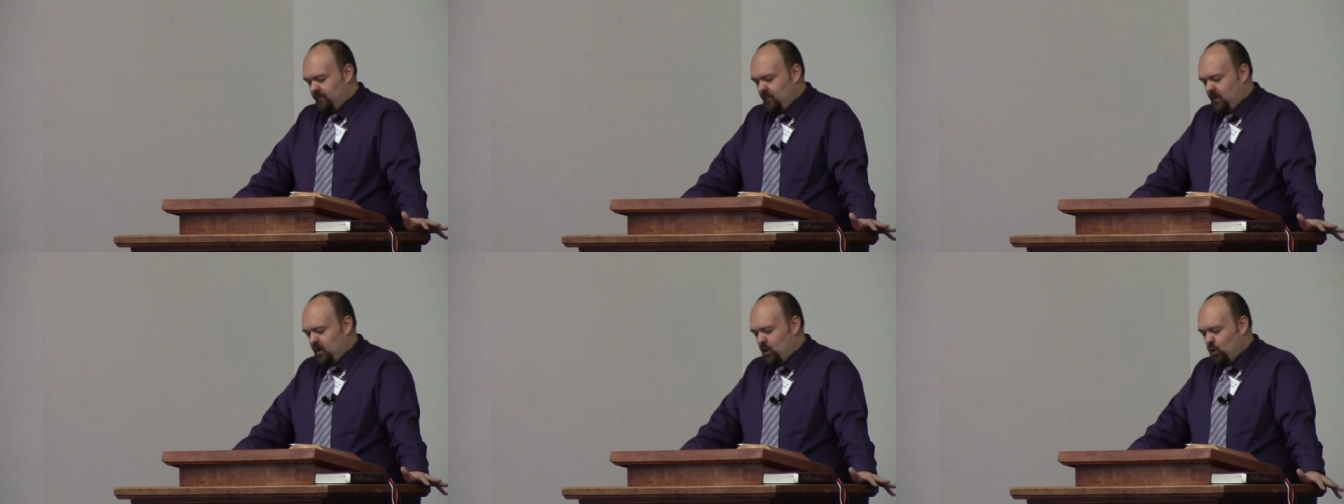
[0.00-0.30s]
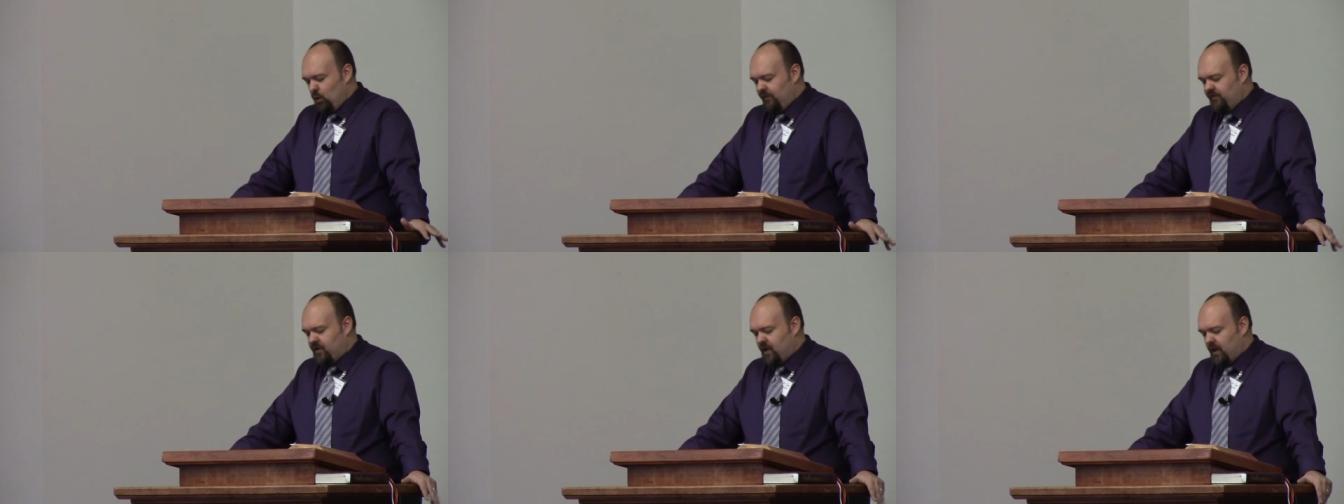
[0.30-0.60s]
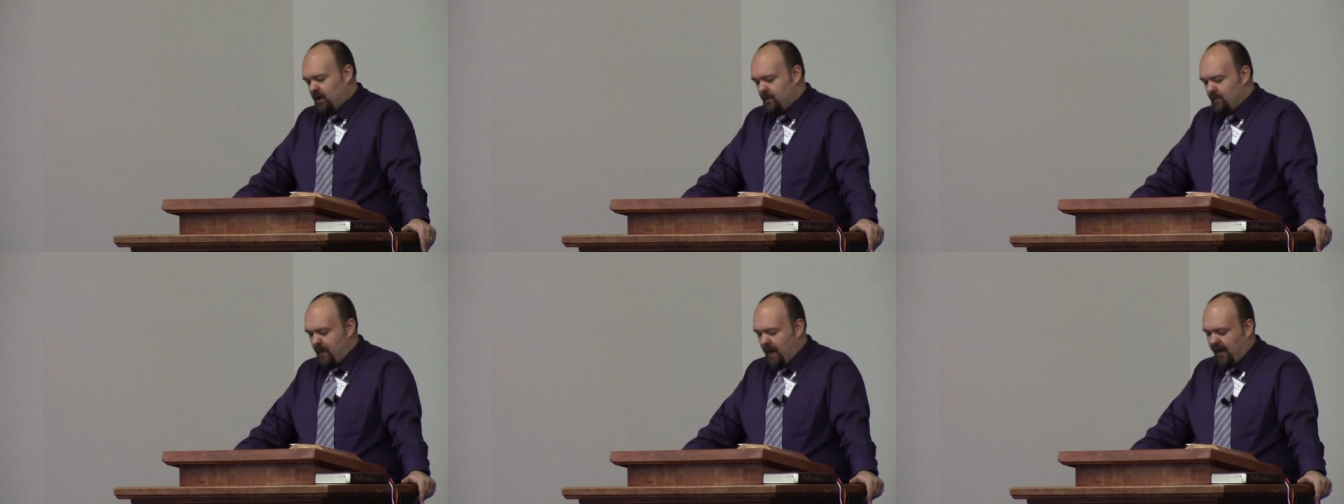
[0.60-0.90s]
you have
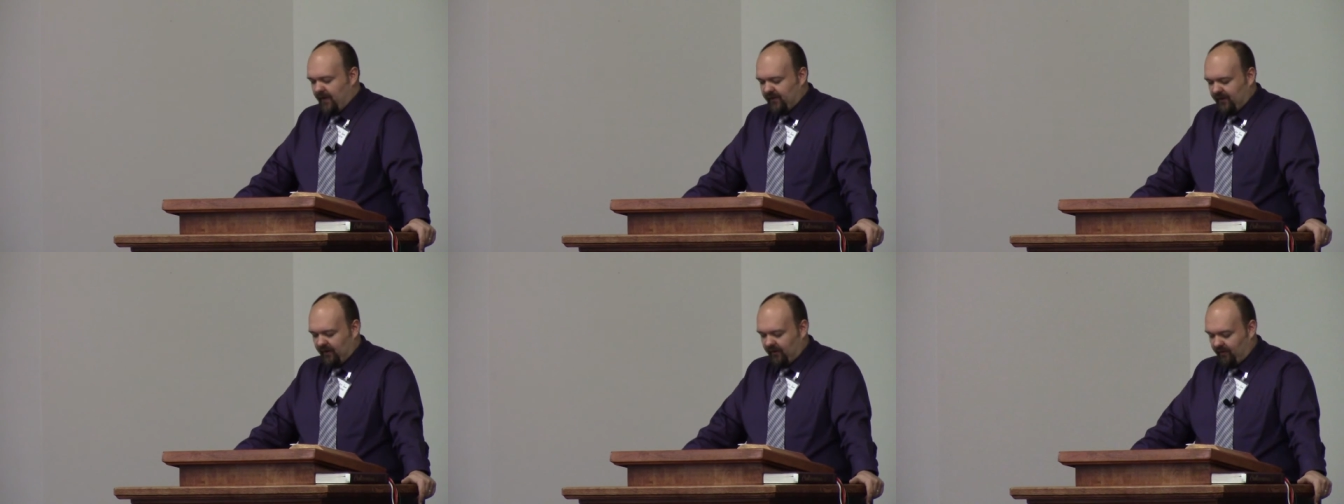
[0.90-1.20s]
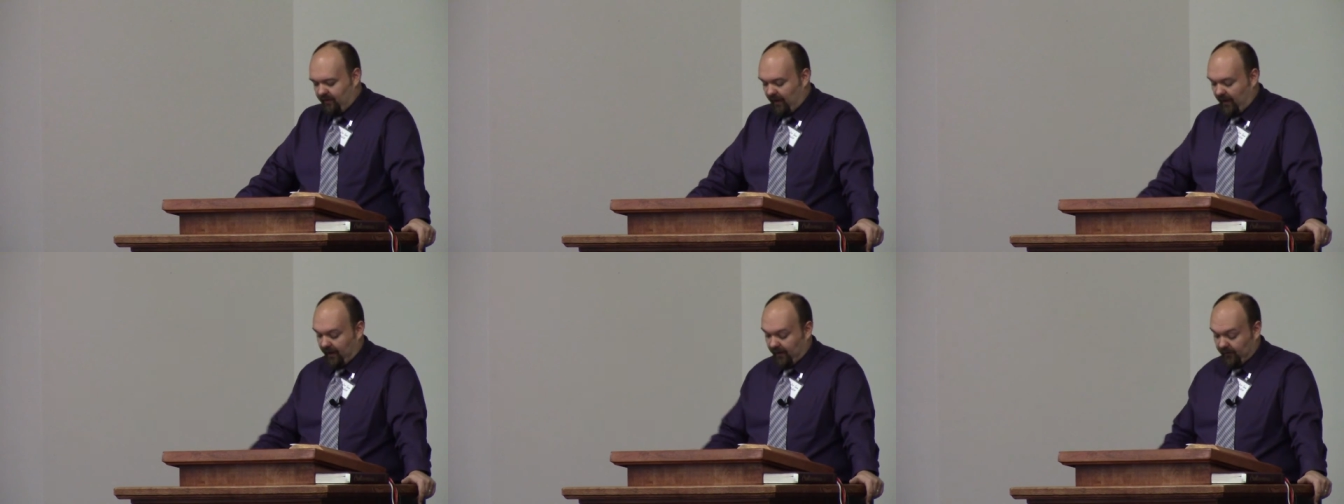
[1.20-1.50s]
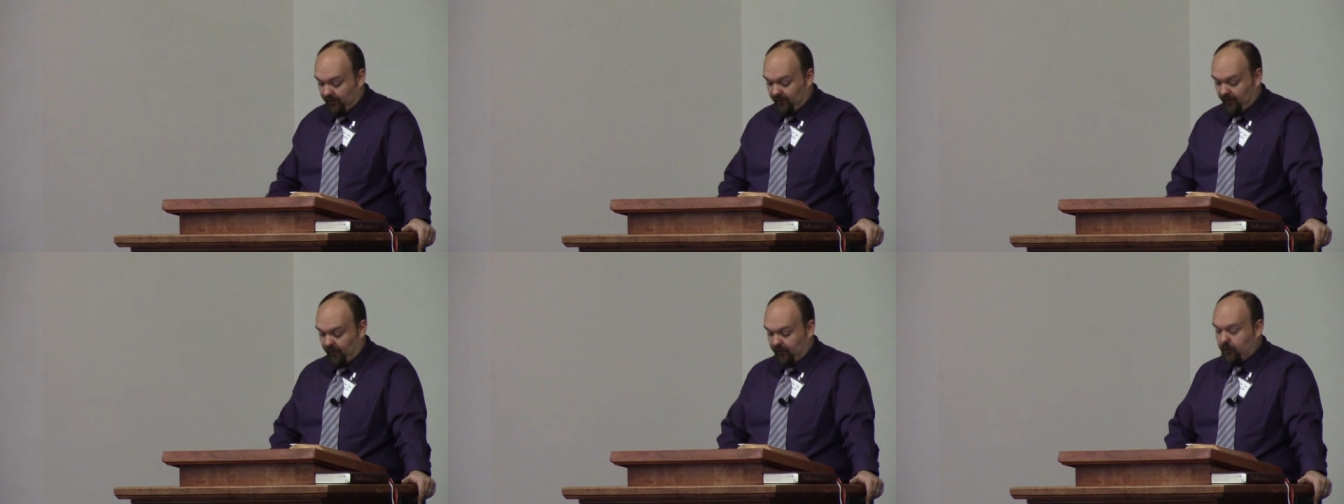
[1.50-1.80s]
done amazing
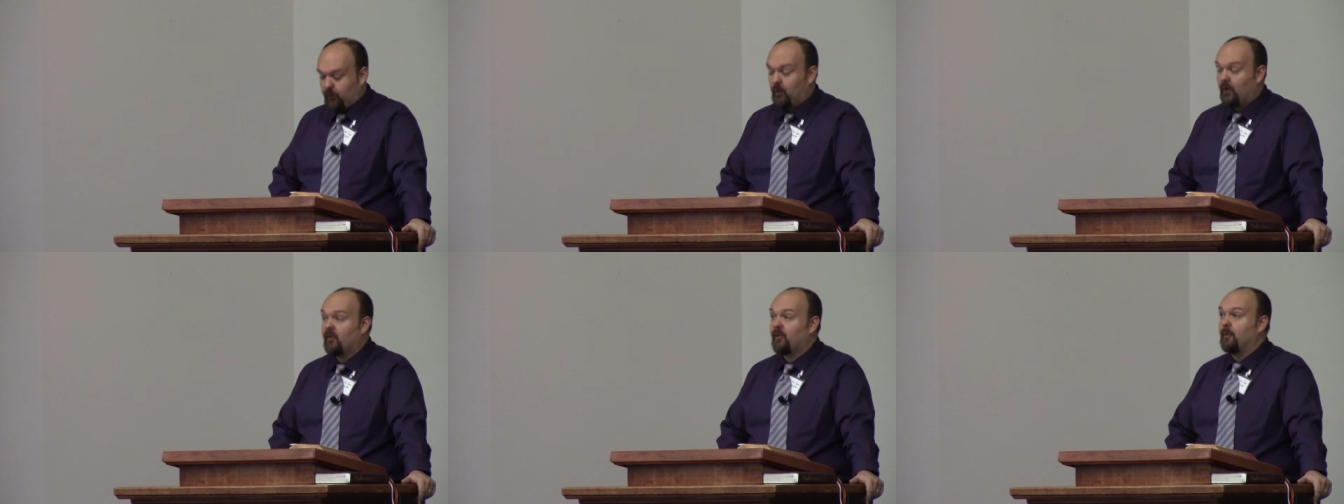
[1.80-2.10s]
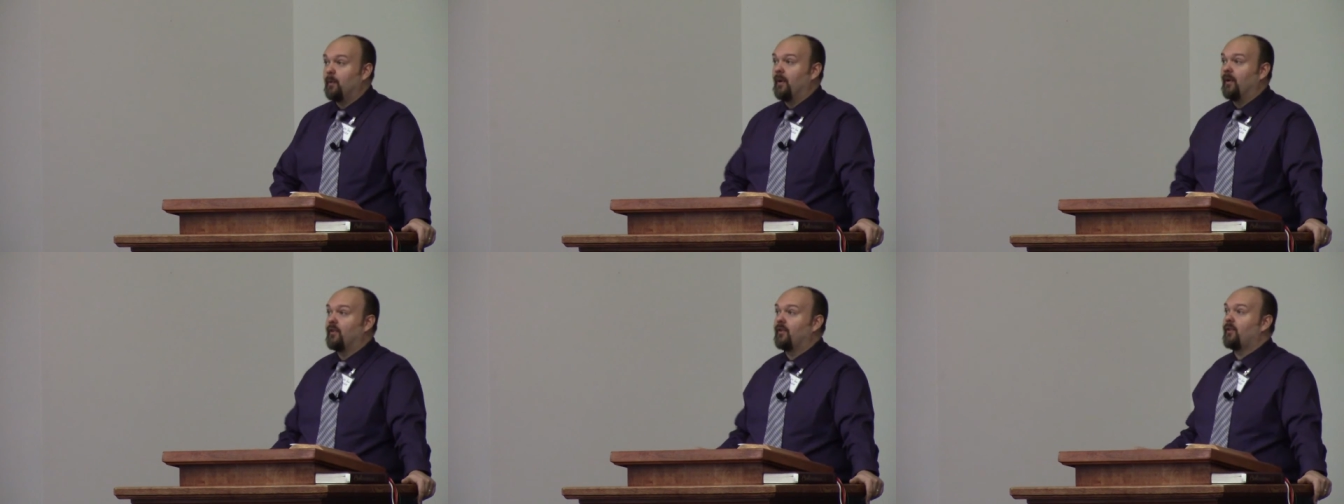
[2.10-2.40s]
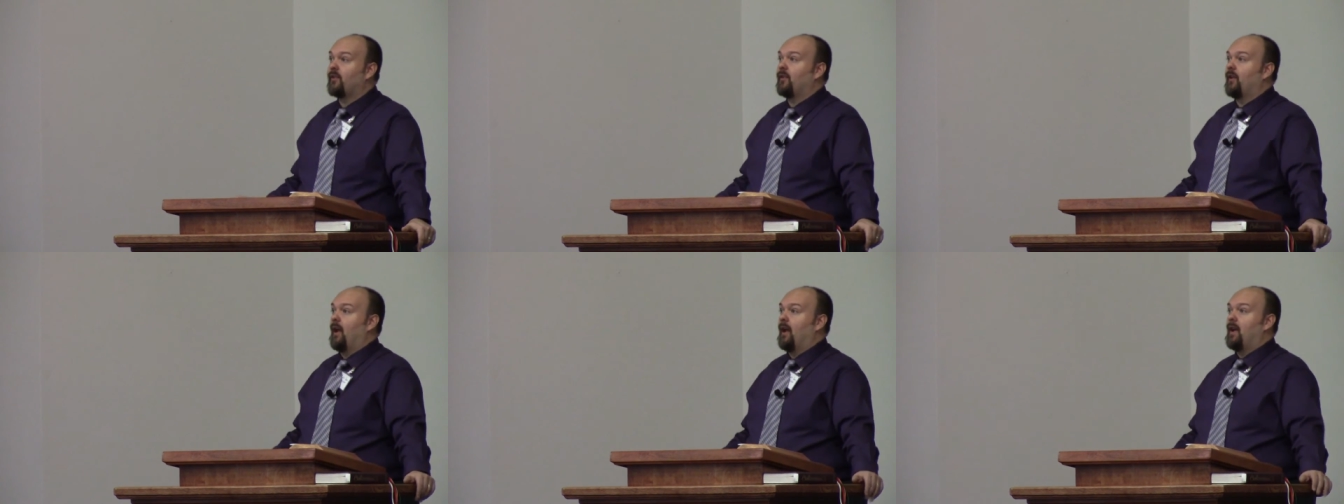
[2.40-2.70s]
things this
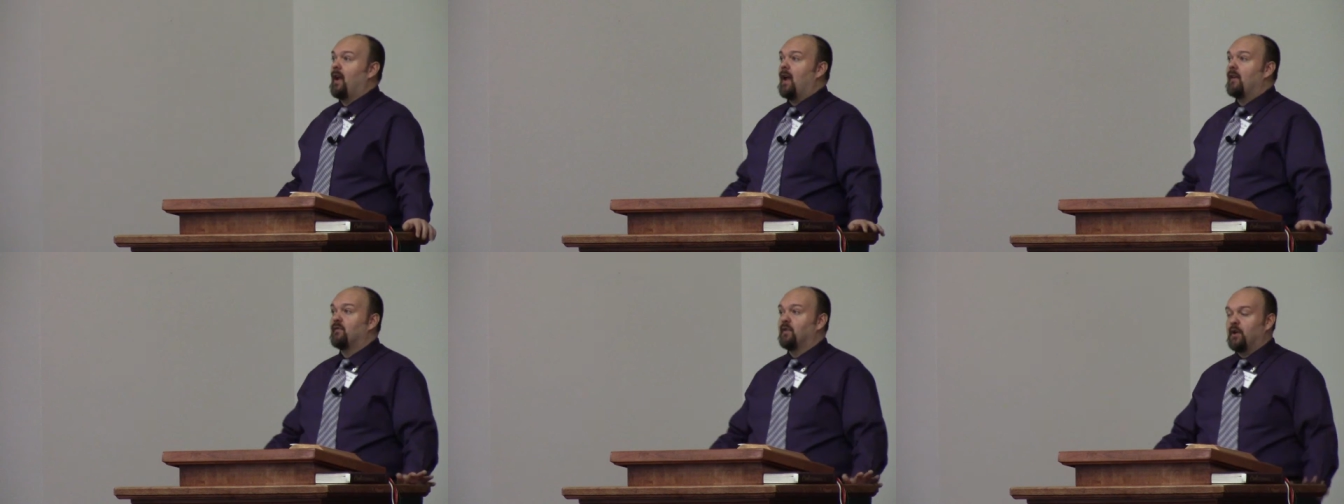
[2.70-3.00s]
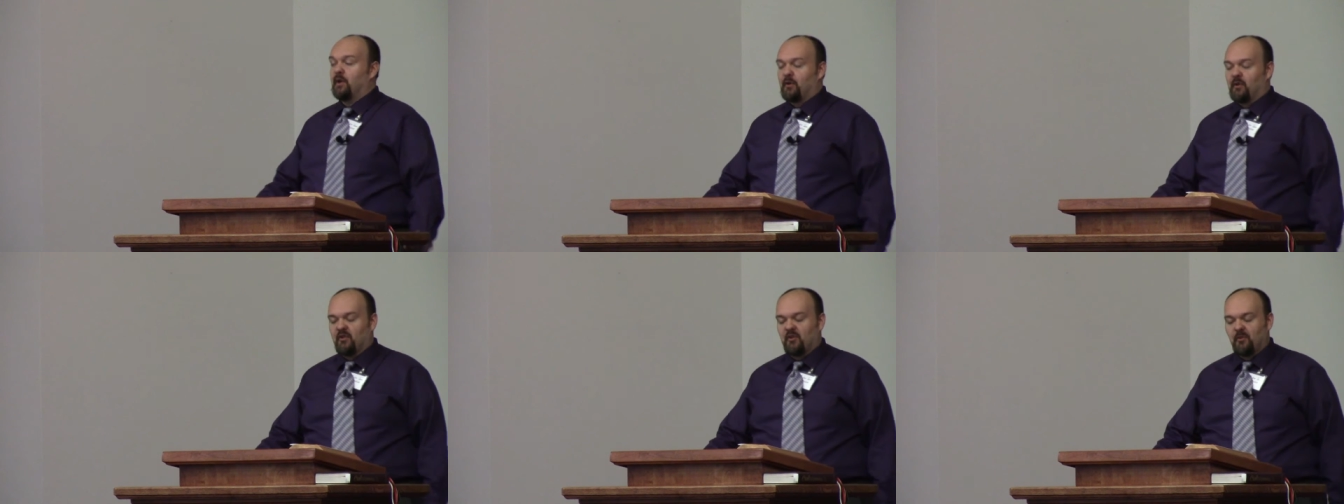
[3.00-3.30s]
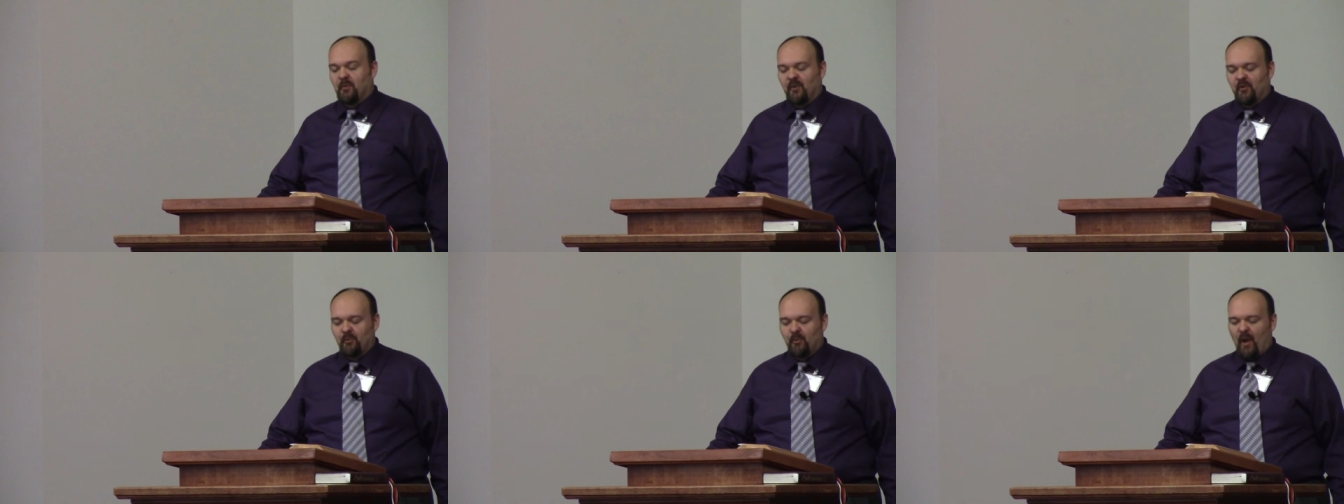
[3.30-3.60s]
Christmas and every
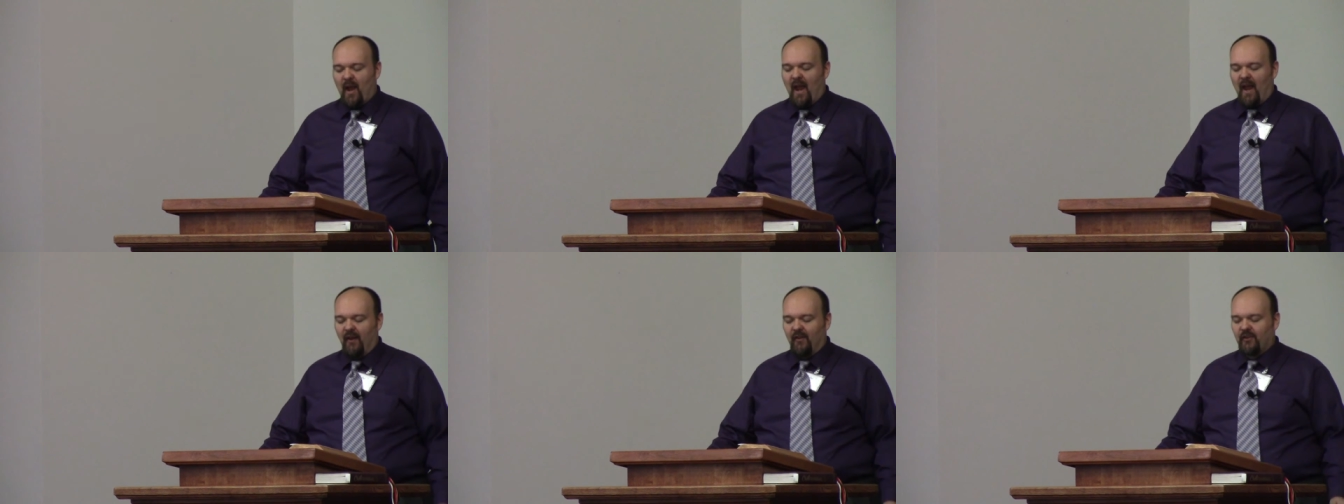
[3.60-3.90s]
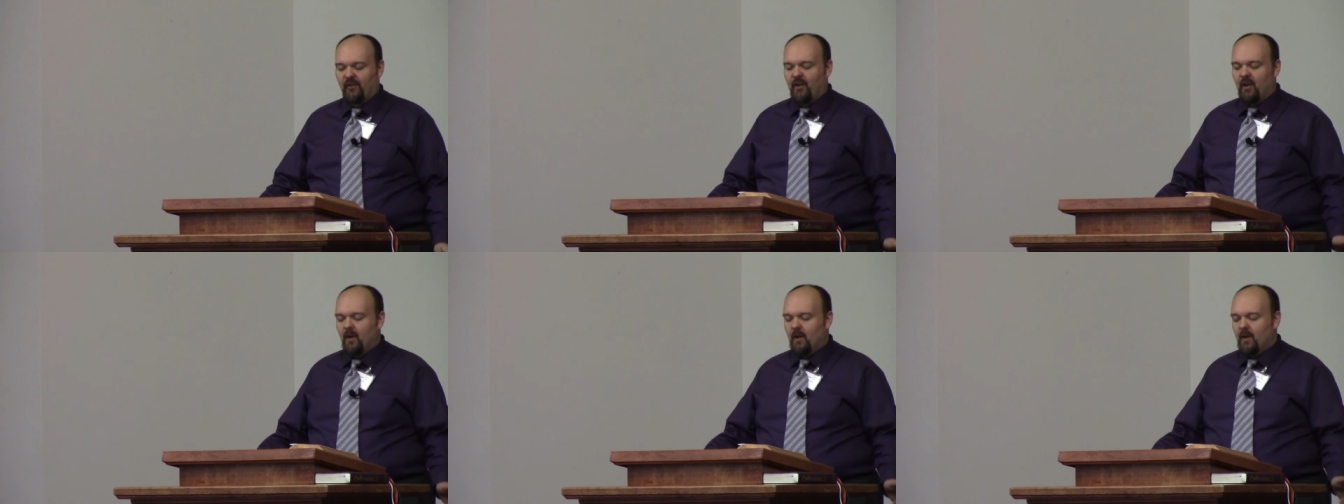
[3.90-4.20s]
Christmas past.